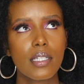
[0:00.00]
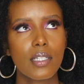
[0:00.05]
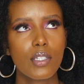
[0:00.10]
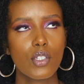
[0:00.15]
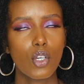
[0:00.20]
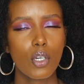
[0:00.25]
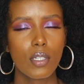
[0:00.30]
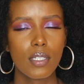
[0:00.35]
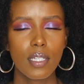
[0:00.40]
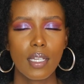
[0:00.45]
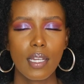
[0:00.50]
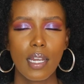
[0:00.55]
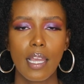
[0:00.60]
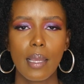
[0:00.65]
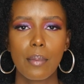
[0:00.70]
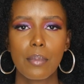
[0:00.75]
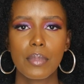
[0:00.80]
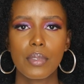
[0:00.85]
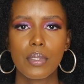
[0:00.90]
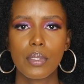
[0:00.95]
this doctor
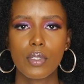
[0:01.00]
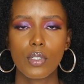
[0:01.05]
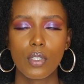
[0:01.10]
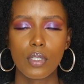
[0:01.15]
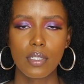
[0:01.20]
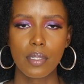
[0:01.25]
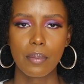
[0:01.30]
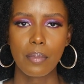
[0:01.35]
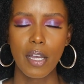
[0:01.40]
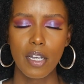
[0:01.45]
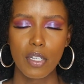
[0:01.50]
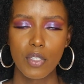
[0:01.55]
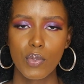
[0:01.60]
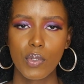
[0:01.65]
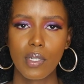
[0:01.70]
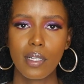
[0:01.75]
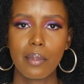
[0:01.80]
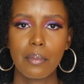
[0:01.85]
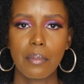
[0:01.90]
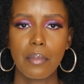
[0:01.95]
named Dr.
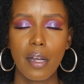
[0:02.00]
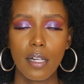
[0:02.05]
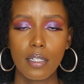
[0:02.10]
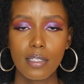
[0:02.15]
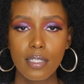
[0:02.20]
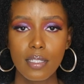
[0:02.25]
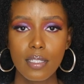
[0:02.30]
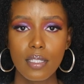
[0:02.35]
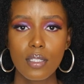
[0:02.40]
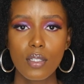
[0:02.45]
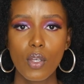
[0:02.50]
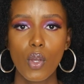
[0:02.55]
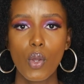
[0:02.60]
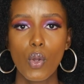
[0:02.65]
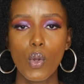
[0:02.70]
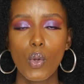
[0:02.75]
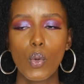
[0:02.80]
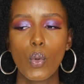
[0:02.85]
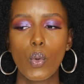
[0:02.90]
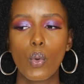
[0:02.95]
Maximus,
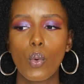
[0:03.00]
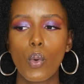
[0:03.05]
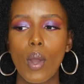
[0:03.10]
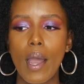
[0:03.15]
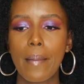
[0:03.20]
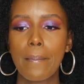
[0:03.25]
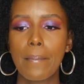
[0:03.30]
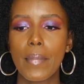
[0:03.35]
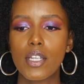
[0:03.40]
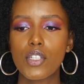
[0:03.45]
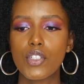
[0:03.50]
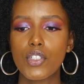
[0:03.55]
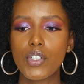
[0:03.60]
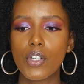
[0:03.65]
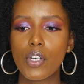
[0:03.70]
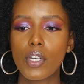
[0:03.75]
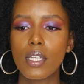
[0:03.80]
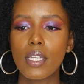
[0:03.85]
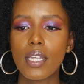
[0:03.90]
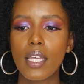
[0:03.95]
who I
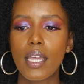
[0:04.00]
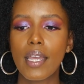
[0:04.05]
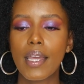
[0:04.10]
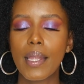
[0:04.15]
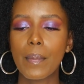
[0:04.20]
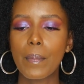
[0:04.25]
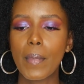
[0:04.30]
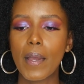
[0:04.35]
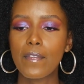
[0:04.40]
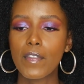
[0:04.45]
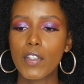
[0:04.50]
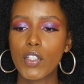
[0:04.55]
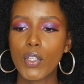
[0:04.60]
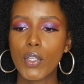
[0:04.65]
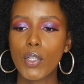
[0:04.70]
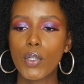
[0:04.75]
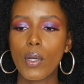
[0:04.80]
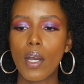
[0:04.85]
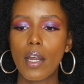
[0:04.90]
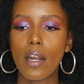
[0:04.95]
mentioned in my
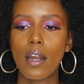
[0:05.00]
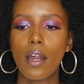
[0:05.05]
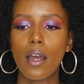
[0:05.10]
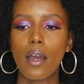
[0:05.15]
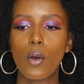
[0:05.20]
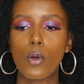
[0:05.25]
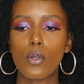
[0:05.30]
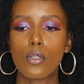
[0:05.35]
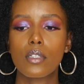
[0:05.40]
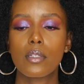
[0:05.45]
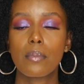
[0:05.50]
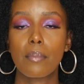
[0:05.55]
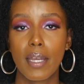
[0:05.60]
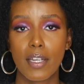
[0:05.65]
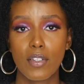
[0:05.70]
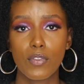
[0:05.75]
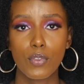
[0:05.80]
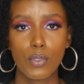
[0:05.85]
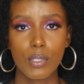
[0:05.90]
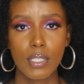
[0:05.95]
video around
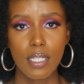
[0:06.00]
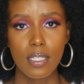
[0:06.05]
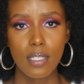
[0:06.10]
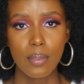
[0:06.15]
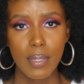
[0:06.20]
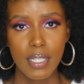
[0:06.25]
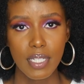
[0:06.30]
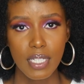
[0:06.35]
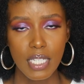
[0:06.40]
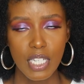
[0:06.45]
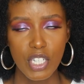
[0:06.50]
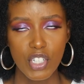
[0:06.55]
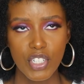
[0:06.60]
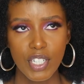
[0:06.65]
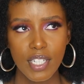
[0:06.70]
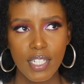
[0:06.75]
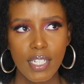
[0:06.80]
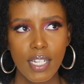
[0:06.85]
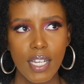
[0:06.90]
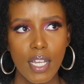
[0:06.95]
mindfulness
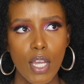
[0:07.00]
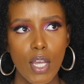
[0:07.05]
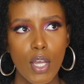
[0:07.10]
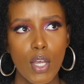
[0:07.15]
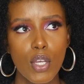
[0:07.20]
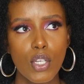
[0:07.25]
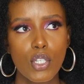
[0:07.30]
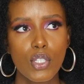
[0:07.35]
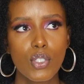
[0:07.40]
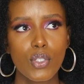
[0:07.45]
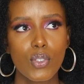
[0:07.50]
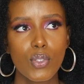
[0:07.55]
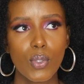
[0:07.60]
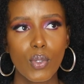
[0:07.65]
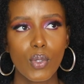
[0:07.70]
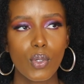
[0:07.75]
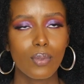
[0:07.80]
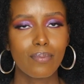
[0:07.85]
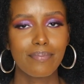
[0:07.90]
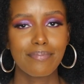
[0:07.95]
meditation.
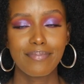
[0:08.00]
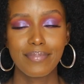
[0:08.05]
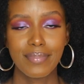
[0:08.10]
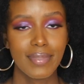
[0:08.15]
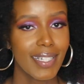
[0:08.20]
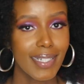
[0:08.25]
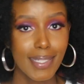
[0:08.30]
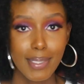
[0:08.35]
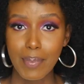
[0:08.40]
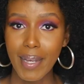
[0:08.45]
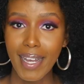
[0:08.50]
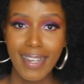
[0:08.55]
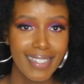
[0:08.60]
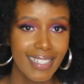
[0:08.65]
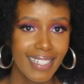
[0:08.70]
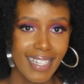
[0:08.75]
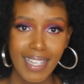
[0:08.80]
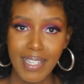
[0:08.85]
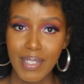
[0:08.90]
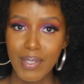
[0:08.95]
So he's back
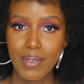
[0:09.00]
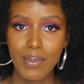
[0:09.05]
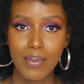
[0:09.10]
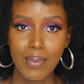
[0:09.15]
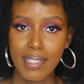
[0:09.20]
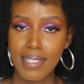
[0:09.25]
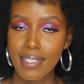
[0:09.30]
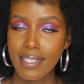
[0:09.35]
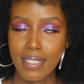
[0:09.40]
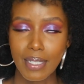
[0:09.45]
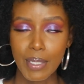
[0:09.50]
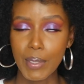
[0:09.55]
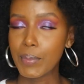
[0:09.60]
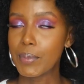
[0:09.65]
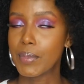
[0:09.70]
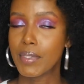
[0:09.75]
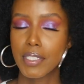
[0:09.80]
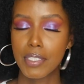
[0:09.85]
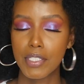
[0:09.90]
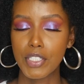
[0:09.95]
again with
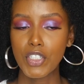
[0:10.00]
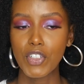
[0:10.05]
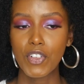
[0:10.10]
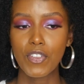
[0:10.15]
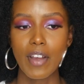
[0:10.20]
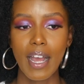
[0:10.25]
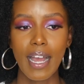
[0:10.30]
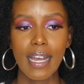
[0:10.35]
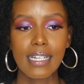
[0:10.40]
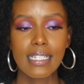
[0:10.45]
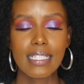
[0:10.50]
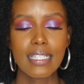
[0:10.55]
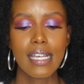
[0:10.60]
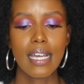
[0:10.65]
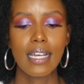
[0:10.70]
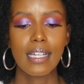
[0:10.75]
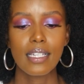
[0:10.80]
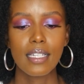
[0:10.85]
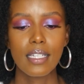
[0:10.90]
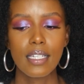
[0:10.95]
some new facts,
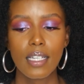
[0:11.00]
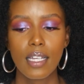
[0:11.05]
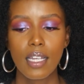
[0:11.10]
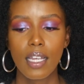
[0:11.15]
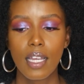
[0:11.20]
and